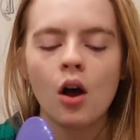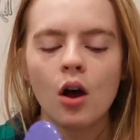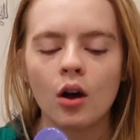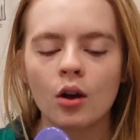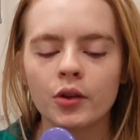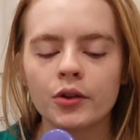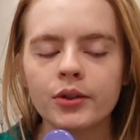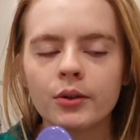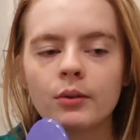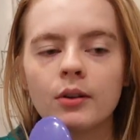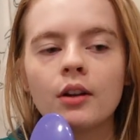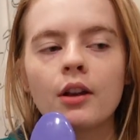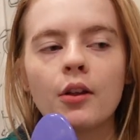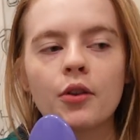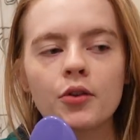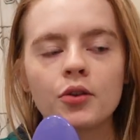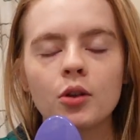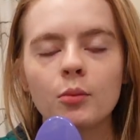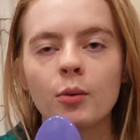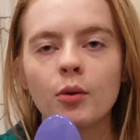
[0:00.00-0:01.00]
Also,
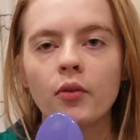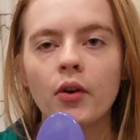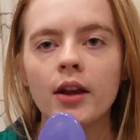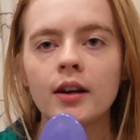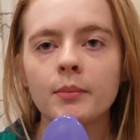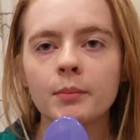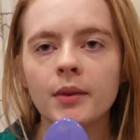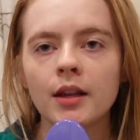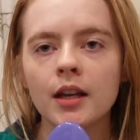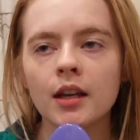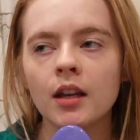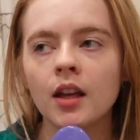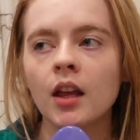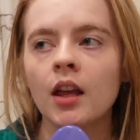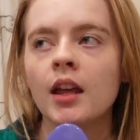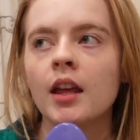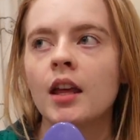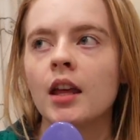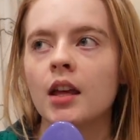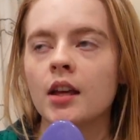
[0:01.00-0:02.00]
another super random thing
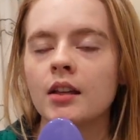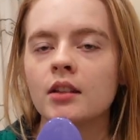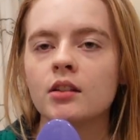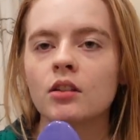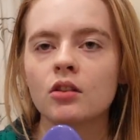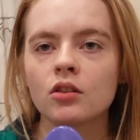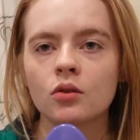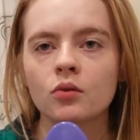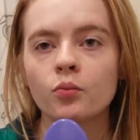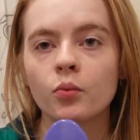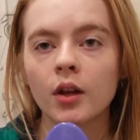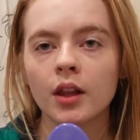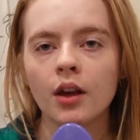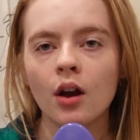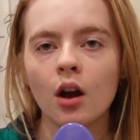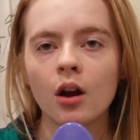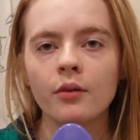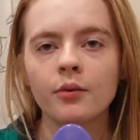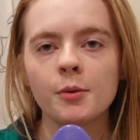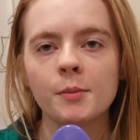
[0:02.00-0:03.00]
is it's really
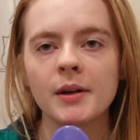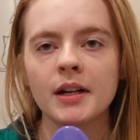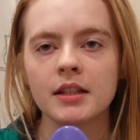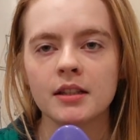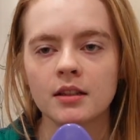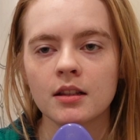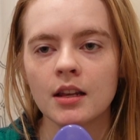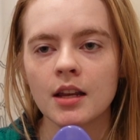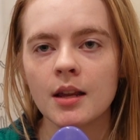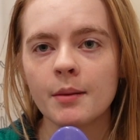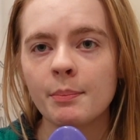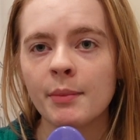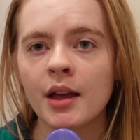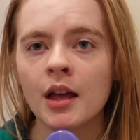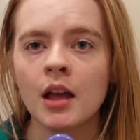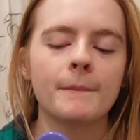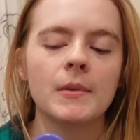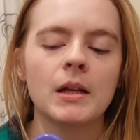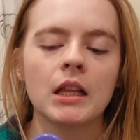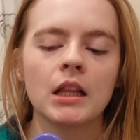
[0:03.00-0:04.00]
hard for me to sleep.
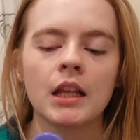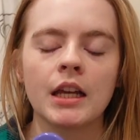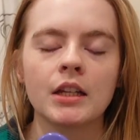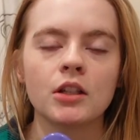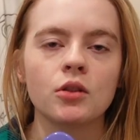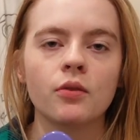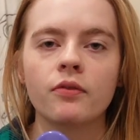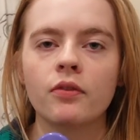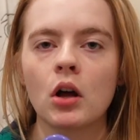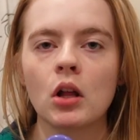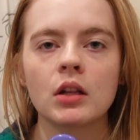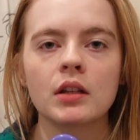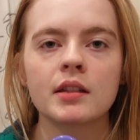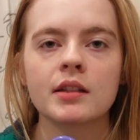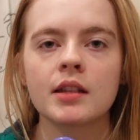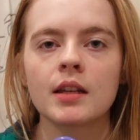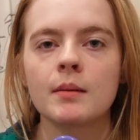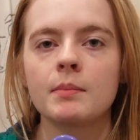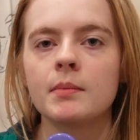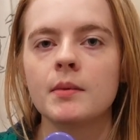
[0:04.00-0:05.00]
Like, to fall
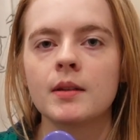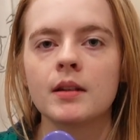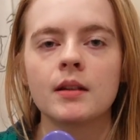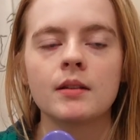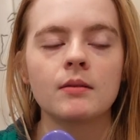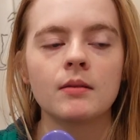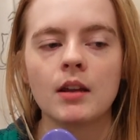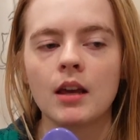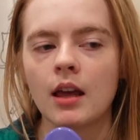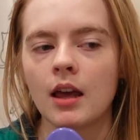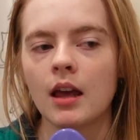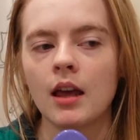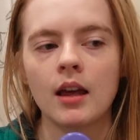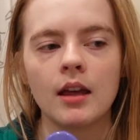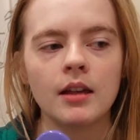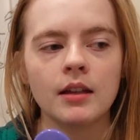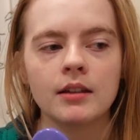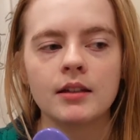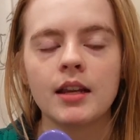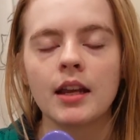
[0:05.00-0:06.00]
asleep,
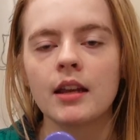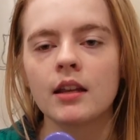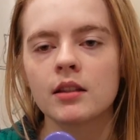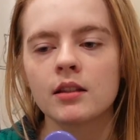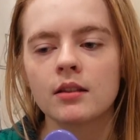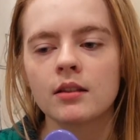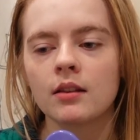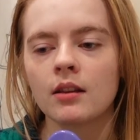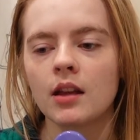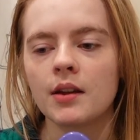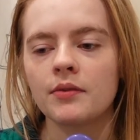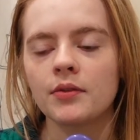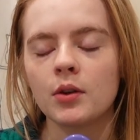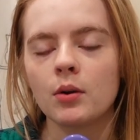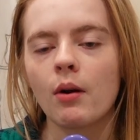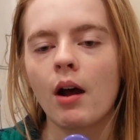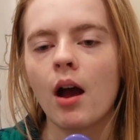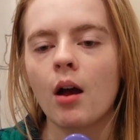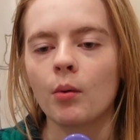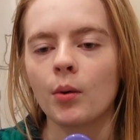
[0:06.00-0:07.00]
it takes a
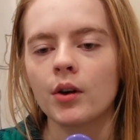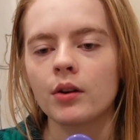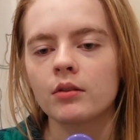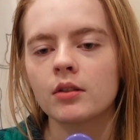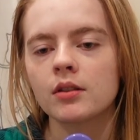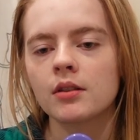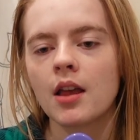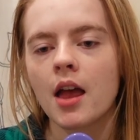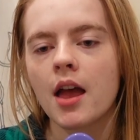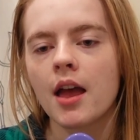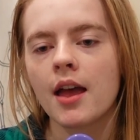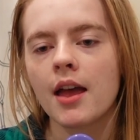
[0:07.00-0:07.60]
few hours.